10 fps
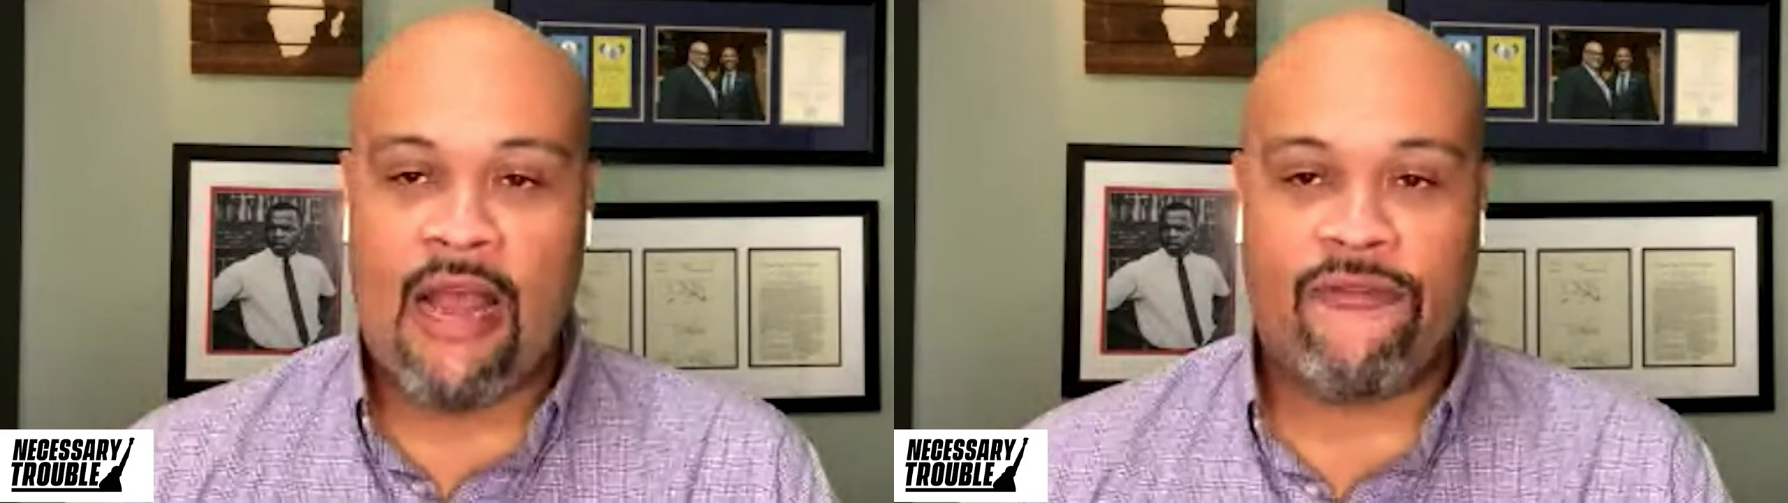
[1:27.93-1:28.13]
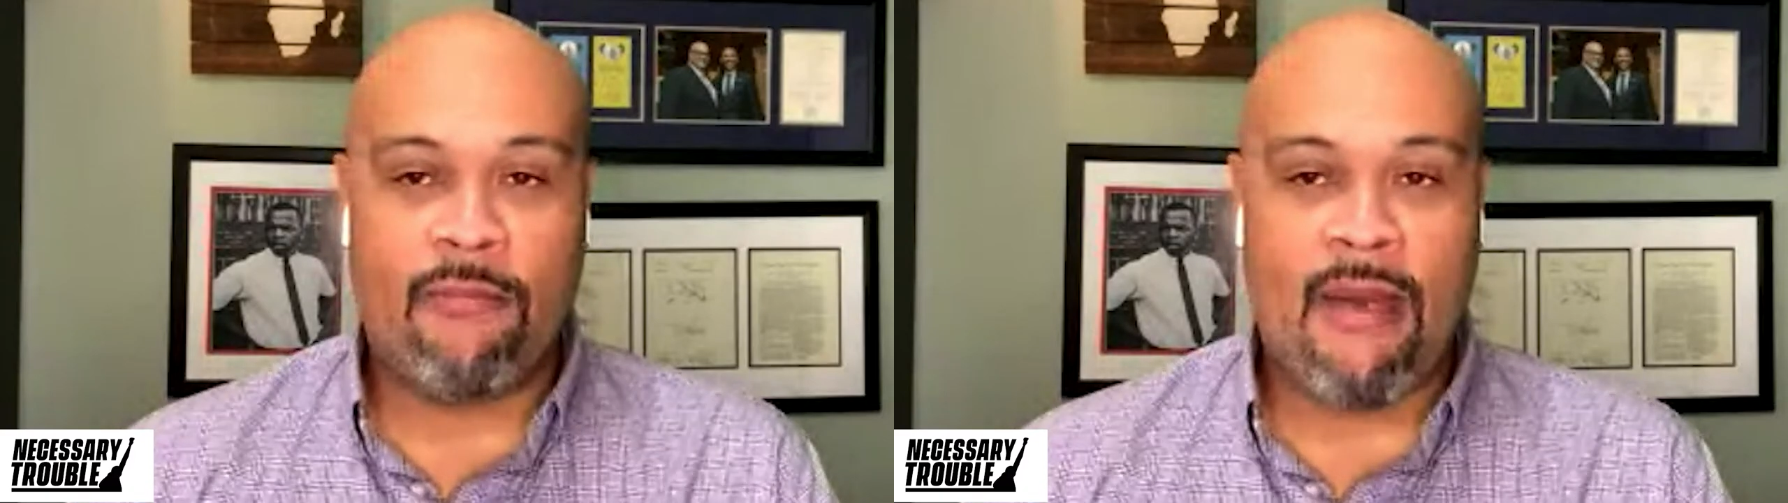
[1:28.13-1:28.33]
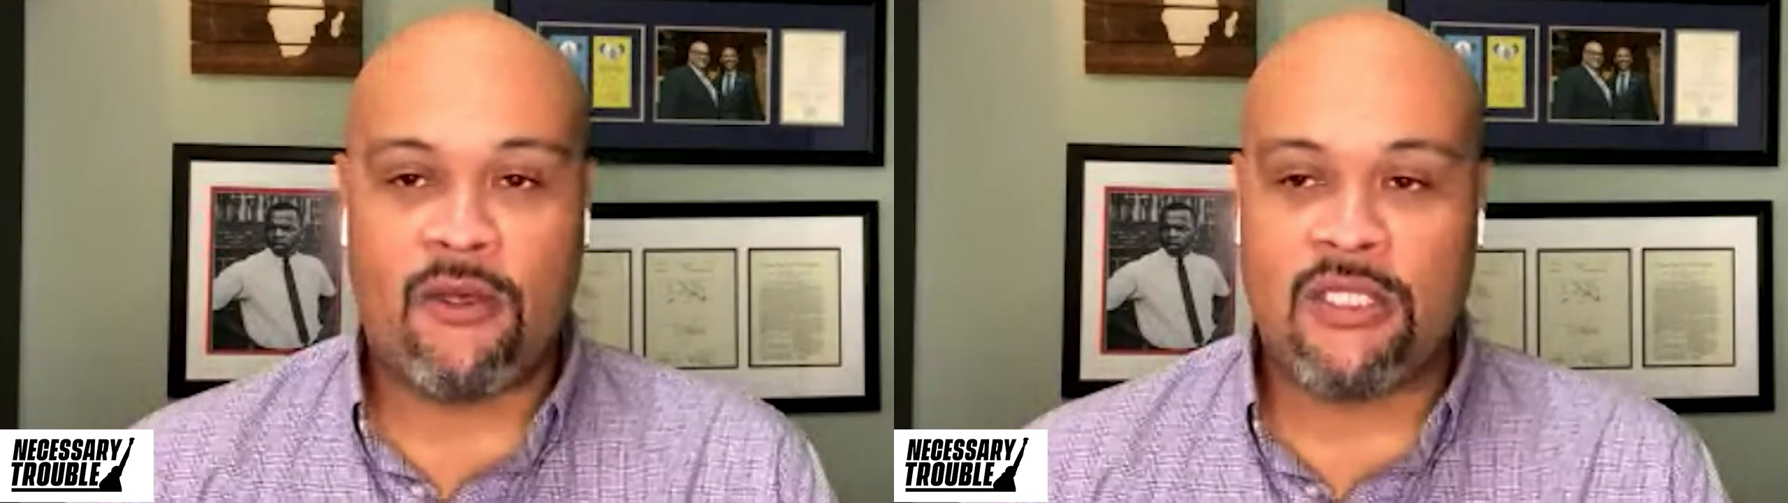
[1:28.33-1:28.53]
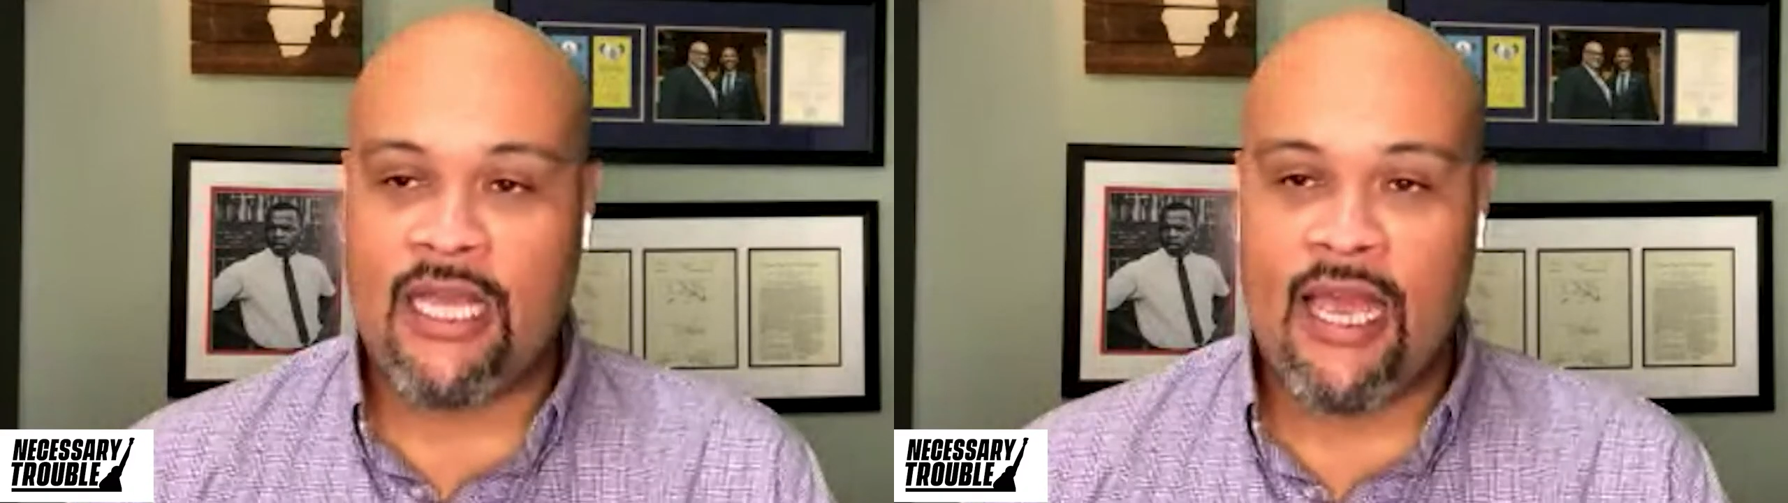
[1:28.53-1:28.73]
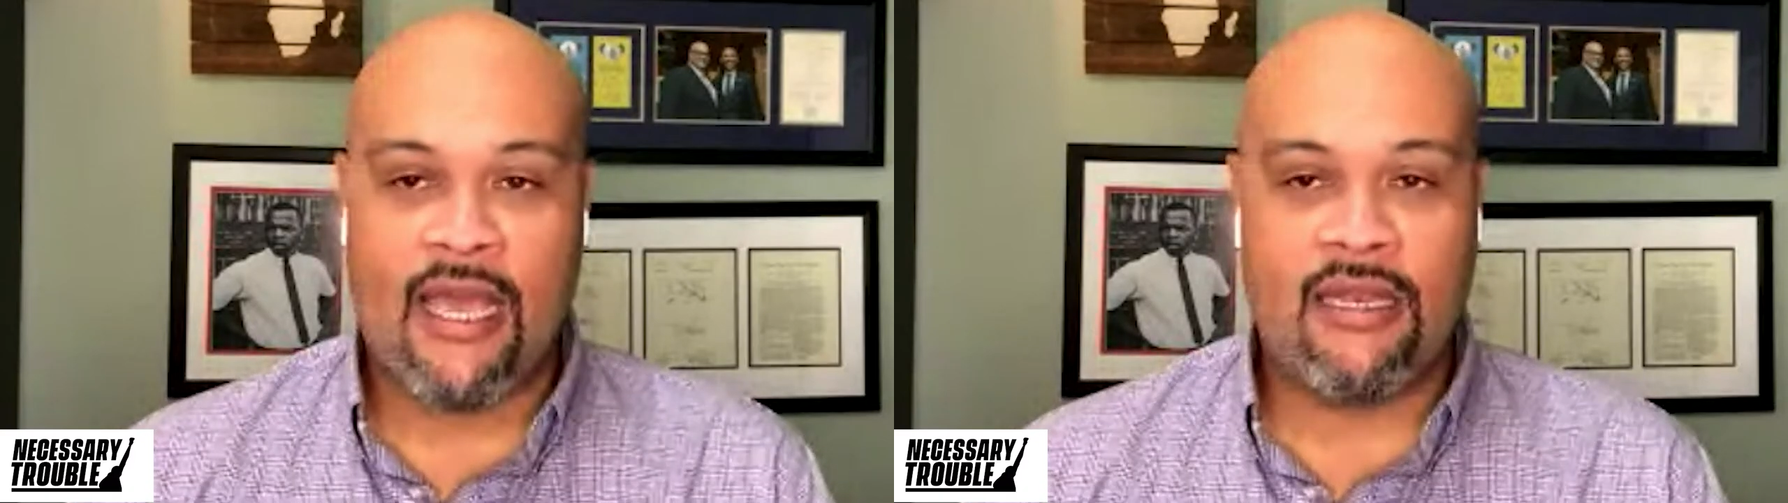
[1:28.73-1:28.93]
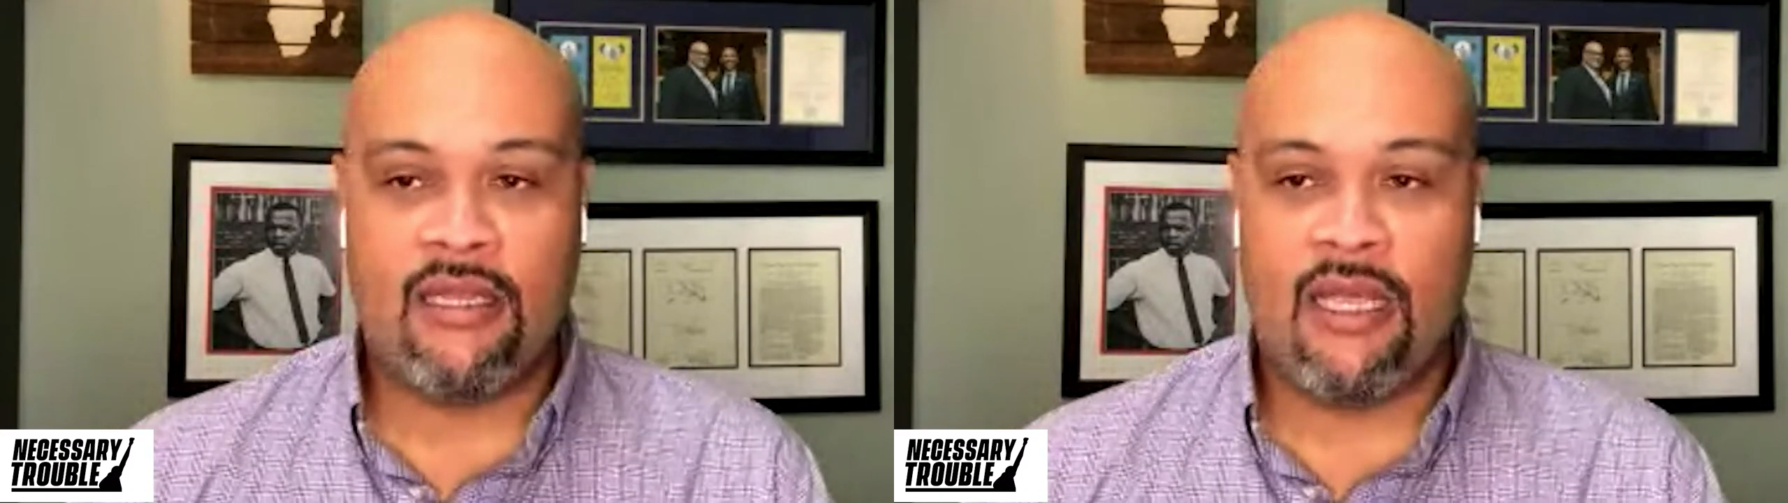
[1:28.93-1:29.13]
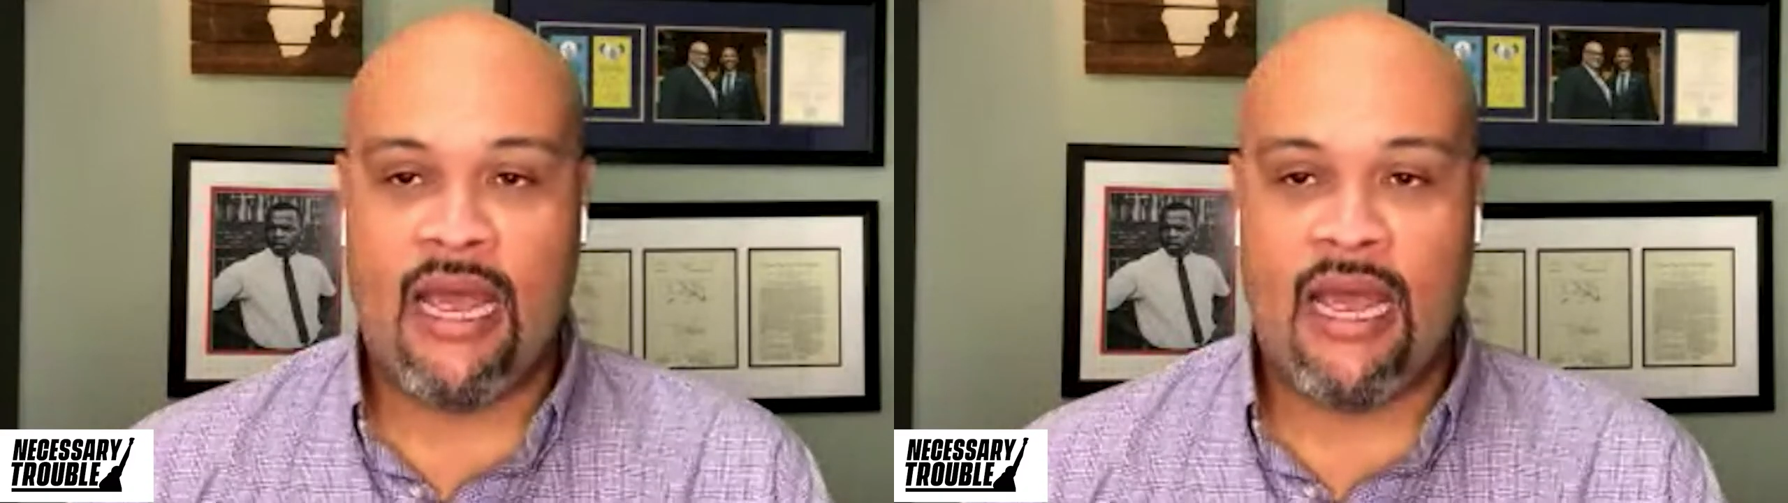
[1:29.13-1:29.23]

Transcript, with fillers: left the medal stand